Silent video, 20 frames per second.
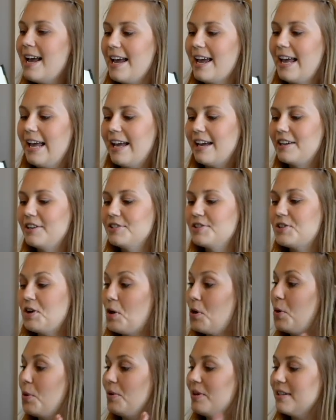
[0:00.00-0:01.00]
And
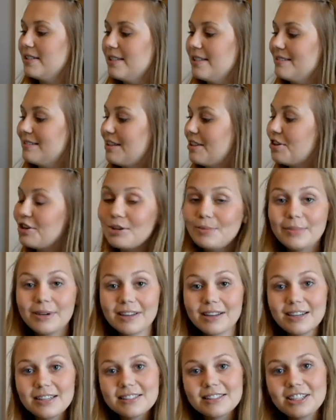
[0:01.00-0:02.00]
so this is the third
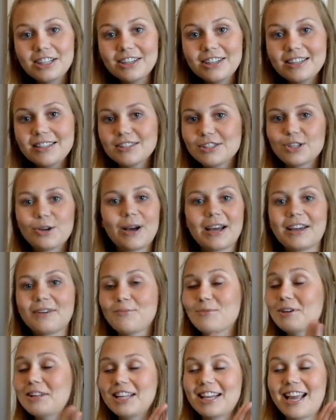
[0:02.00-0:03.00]
book in a series, so I
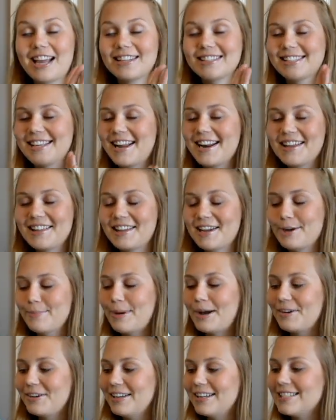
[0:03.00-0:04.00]
really can't say anything
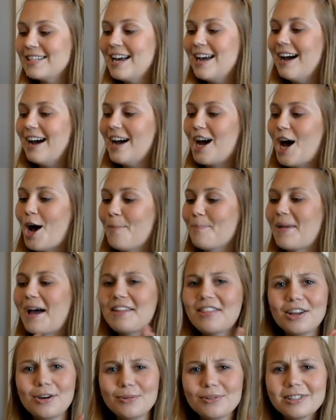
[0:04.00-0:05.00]
about it.
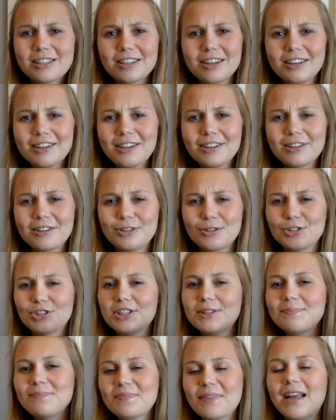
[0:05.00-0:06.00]
I thought it was a good
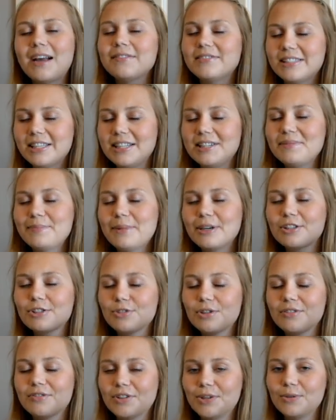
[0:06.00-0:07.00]
conclusion. I've seen
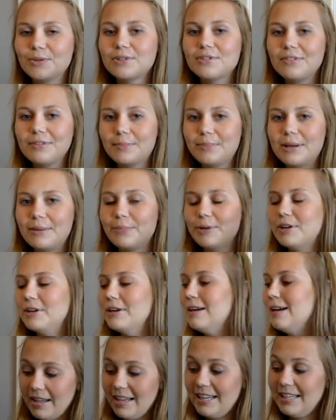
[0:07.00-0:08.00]
mixed reviews from
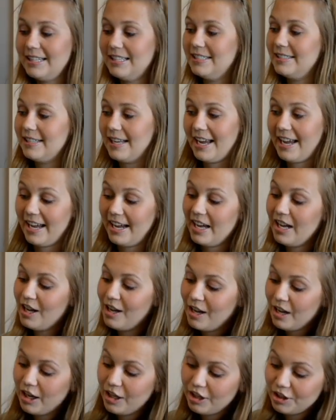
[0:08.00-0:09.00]
people. It is a
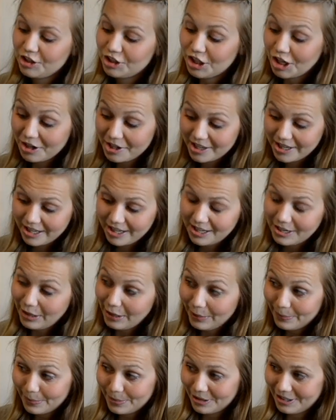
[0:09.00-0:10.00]
chunky
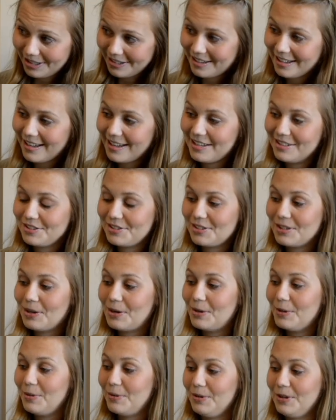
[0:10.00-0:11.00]
book, and
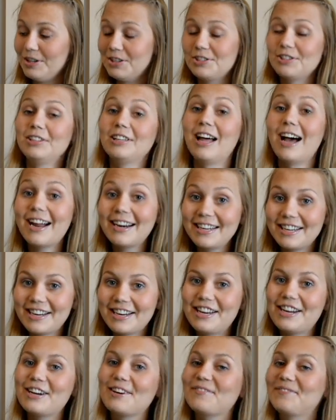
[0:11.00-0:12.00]
so there's a lot in
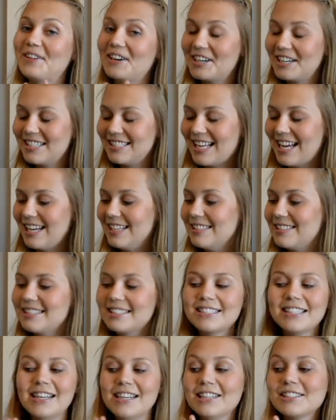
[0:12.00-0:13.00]
here, very
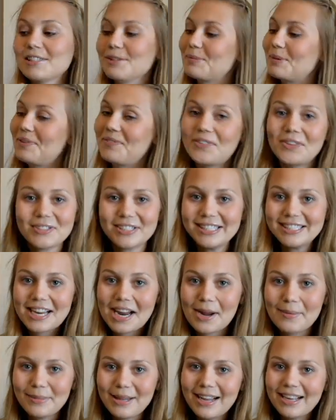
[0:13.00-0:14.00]
dense, some confusing
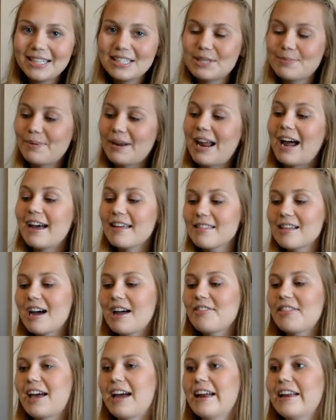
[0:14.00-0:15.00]
timelines, but I
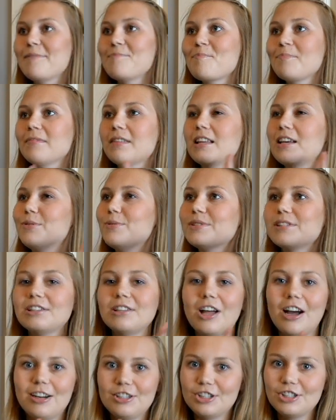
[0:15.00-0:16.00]
thought that it was a
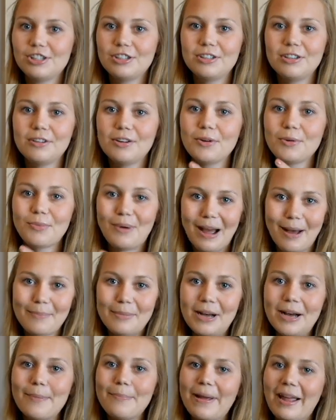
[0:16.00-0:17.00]
logical
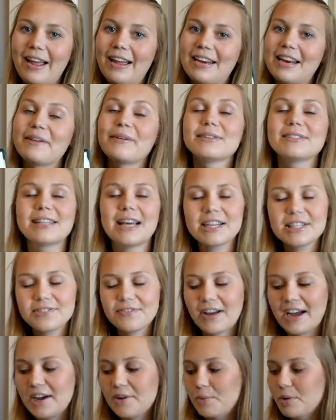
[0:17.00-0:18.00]
wrap-up and I was
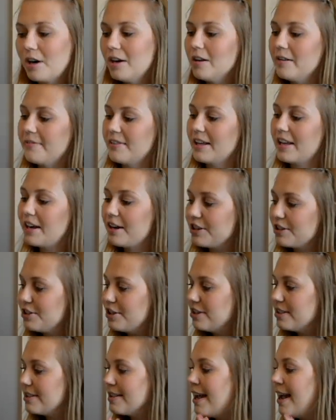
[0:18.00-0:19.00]
satisfied where all of the
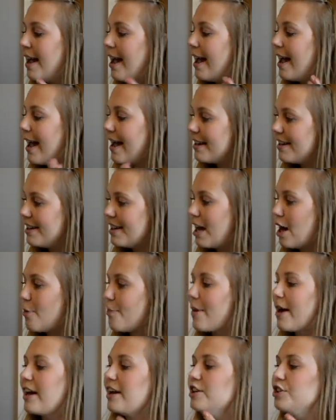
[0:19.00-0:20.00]
characters ended
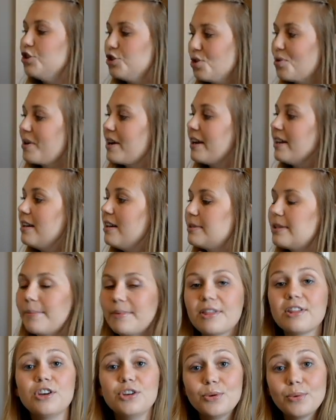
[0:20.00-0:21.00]
up. I enjoyed some
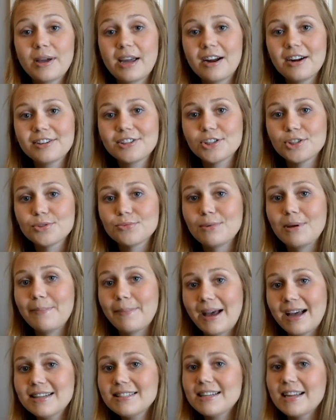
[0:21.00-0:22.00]
of the new characters we
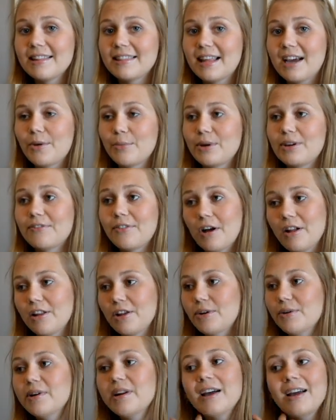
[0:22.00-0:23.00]
met and that we
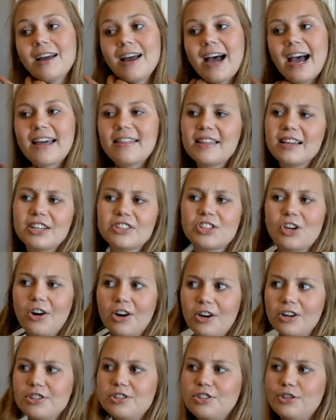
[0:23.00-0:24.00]
followed. I think it's
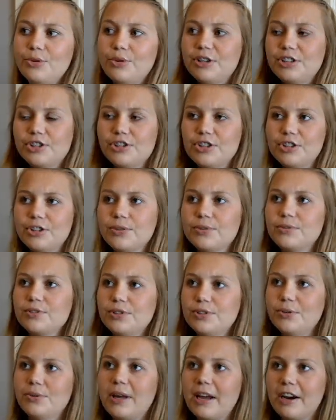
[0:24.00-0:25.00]
hard to introduce
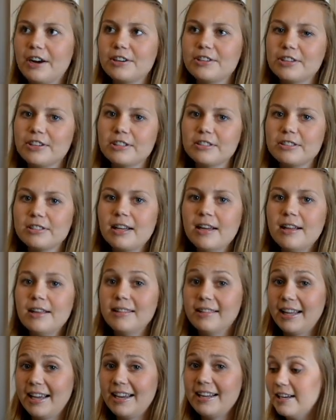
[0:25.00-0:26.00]
new characters
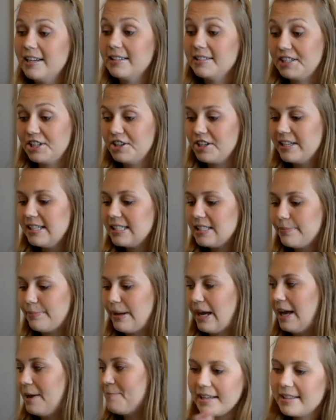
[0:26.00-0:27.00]
late in a series,
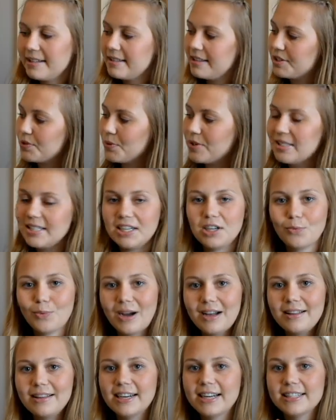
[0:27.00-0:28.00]
but I think this one did it
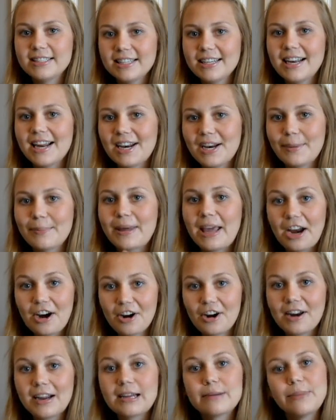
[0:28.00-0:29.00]
well and I did end up
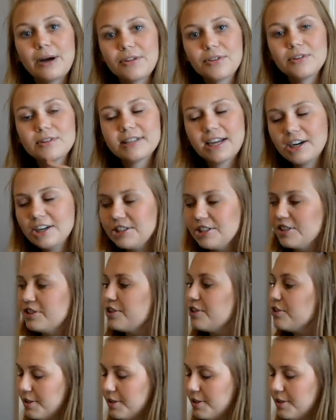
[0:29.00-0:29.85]
caring about those characters.